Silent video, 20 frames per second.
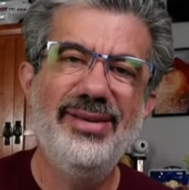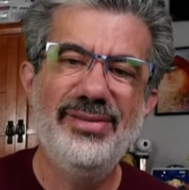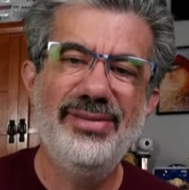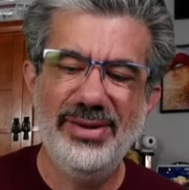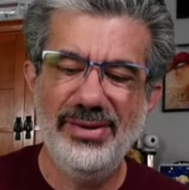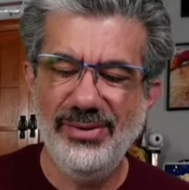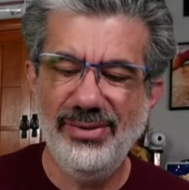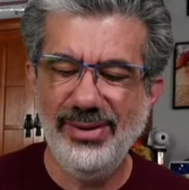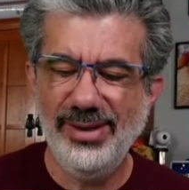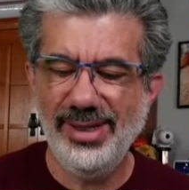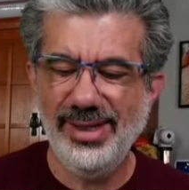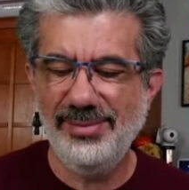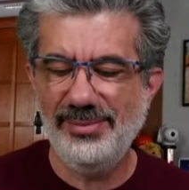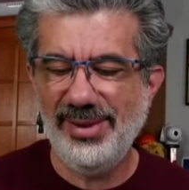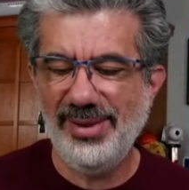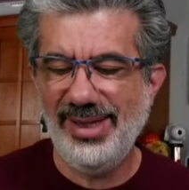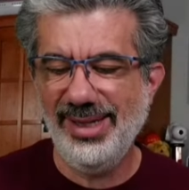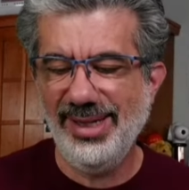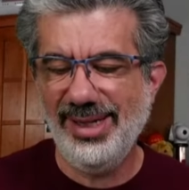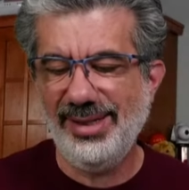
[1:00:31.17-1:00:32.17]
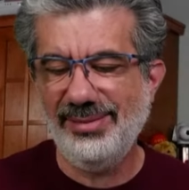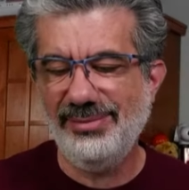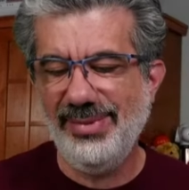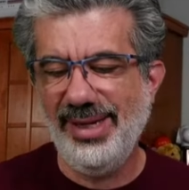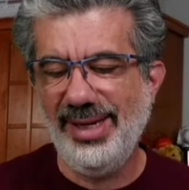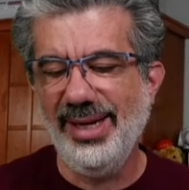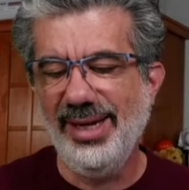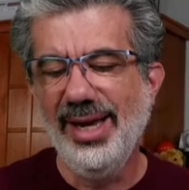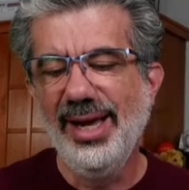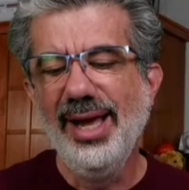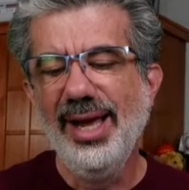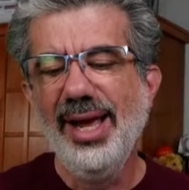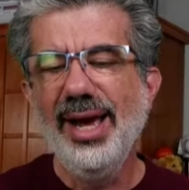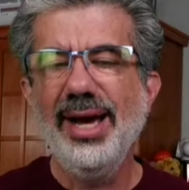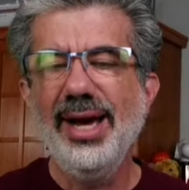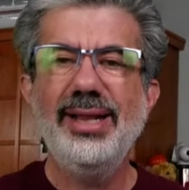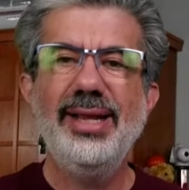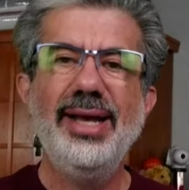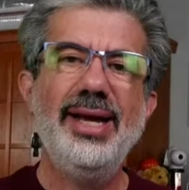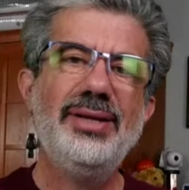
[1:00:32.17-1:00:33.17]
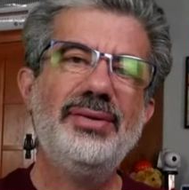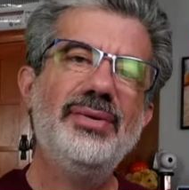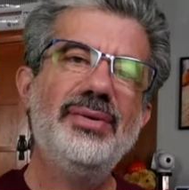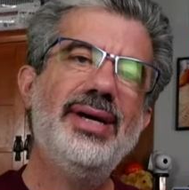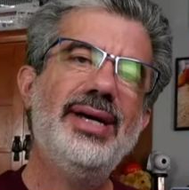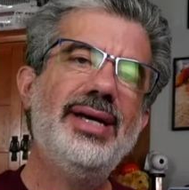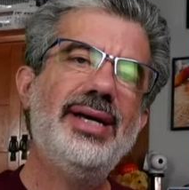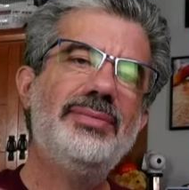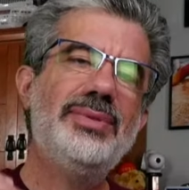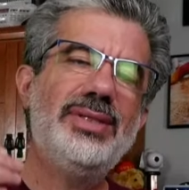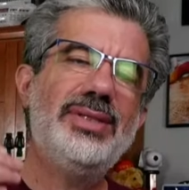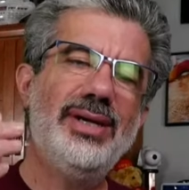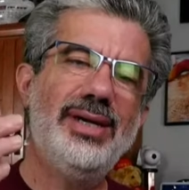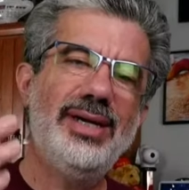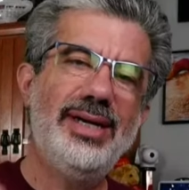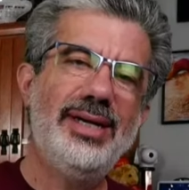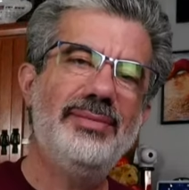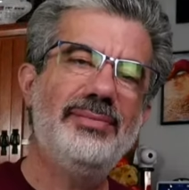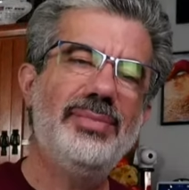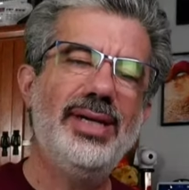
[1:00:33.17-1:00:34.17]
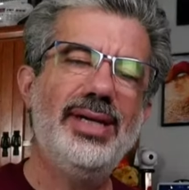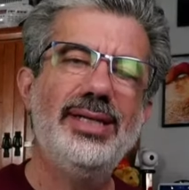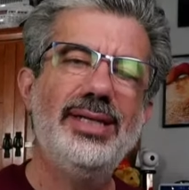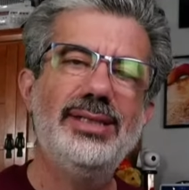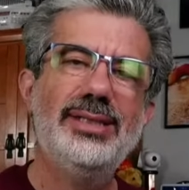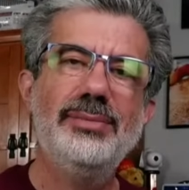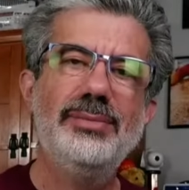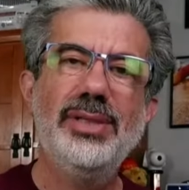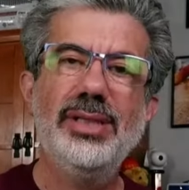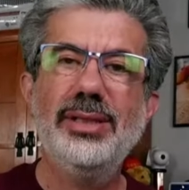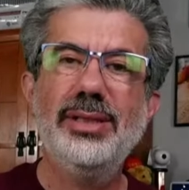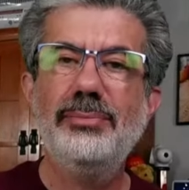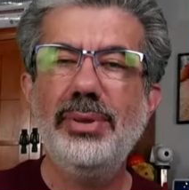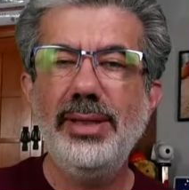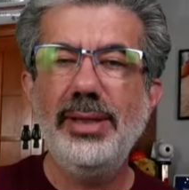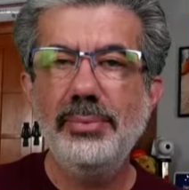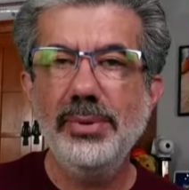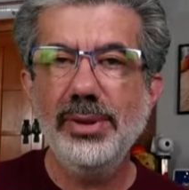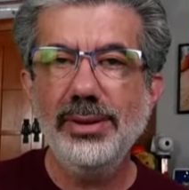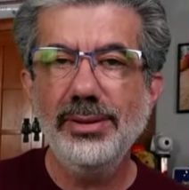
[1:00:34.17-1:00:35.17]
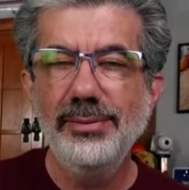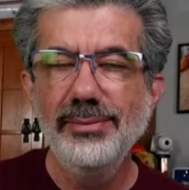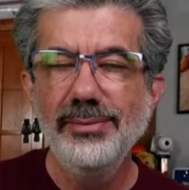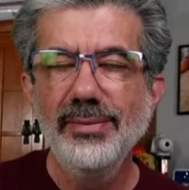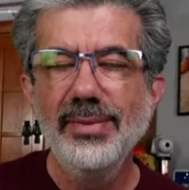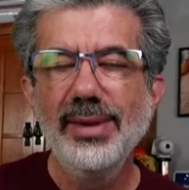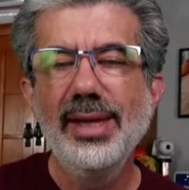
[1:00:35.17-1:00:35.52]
You want to be like me. And that's why I'm starting to bring in some other people.